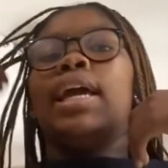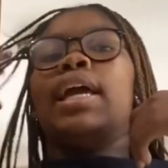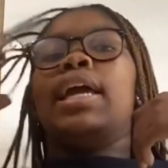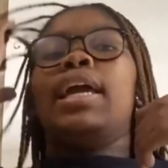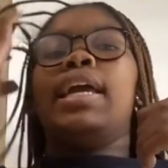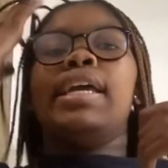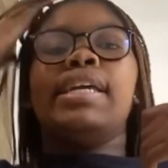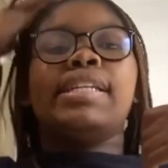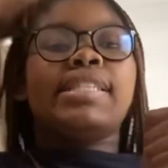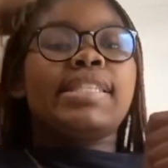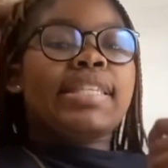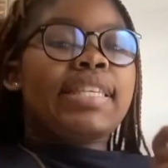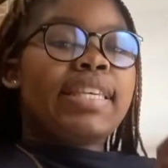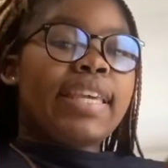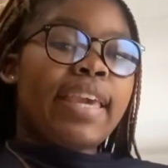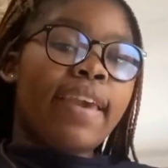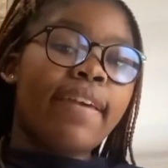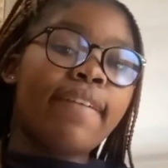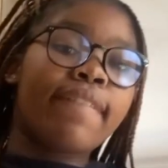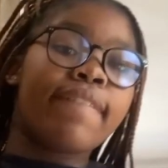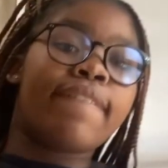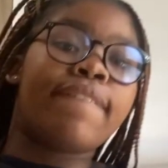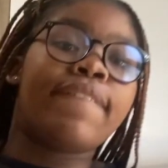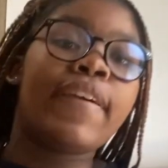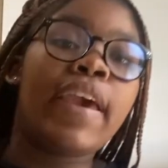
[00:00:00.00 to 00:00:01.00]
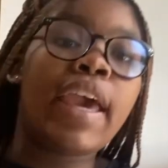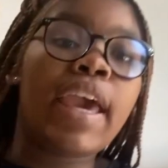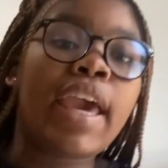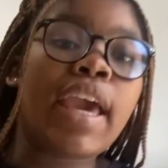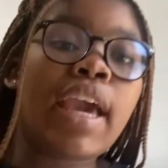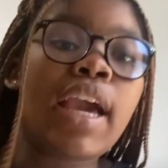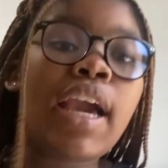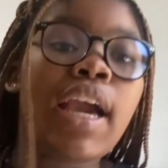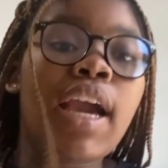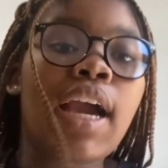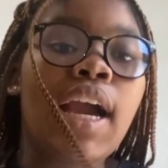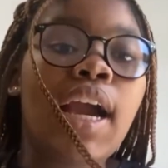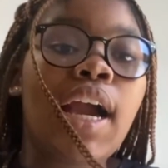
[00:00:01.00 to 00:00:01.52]
It's
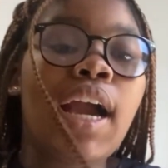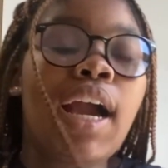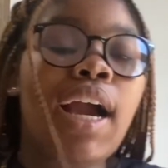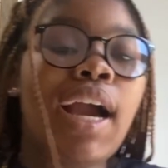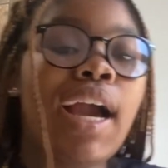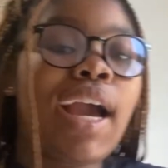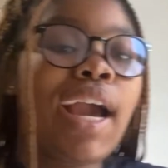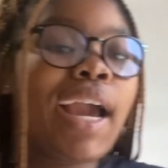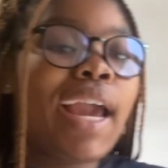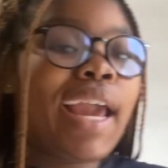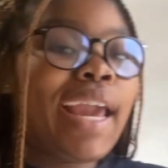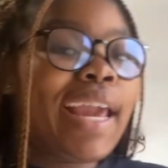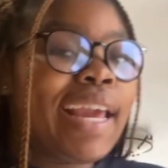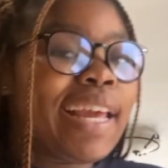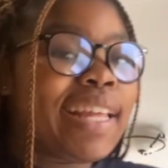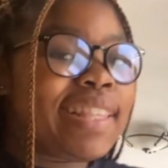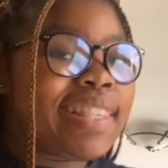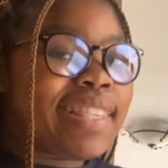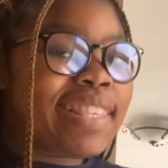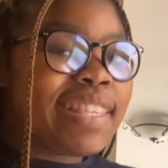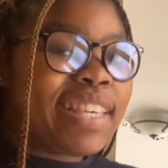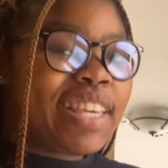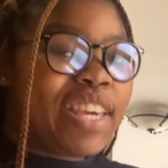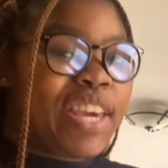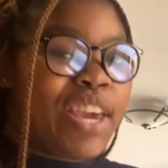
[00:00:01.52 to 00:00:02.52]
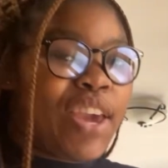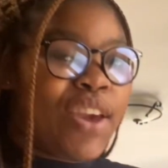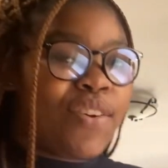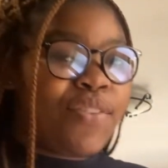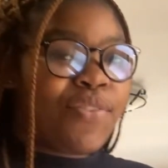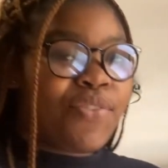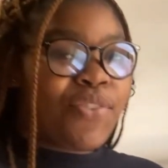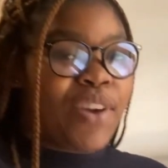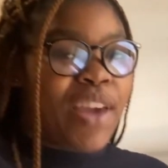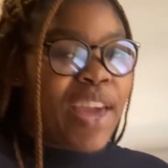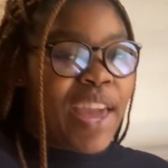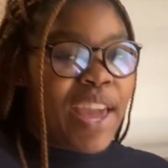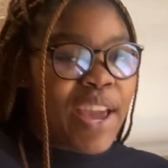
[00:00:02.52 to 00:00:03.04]
giving. It's
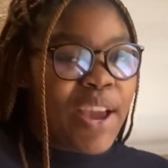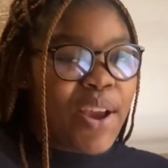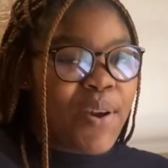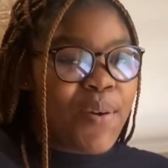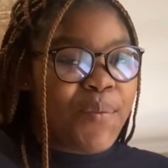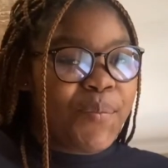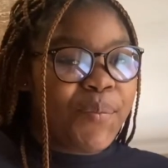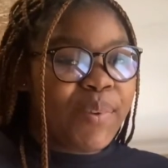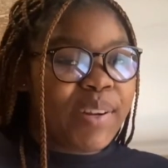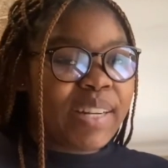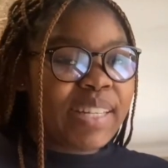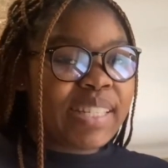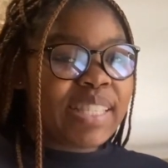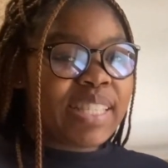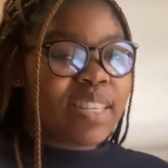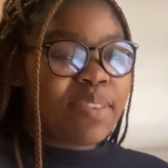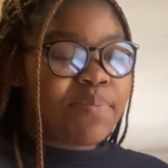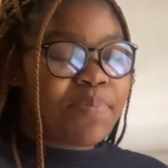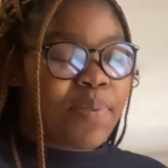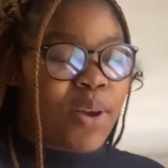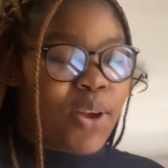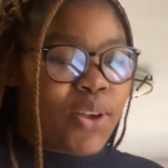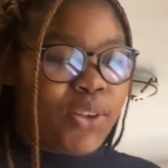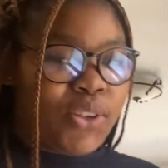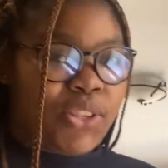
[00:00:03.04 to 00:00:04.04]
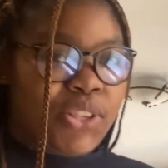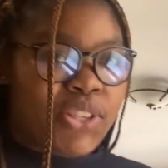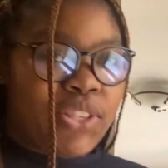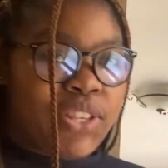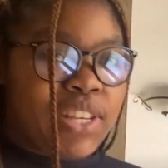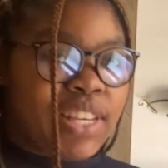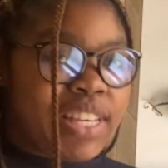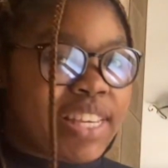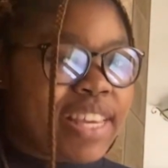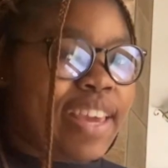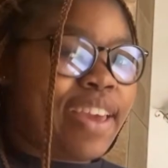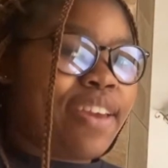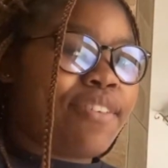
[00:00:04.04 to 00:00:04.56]
giving what it's supposed to
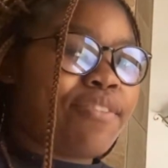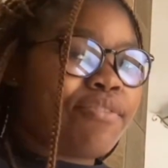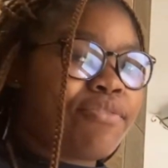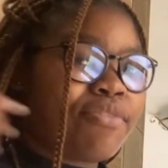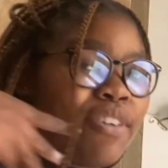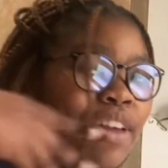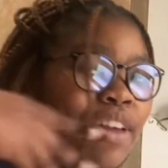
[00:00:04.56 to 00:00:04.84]
give,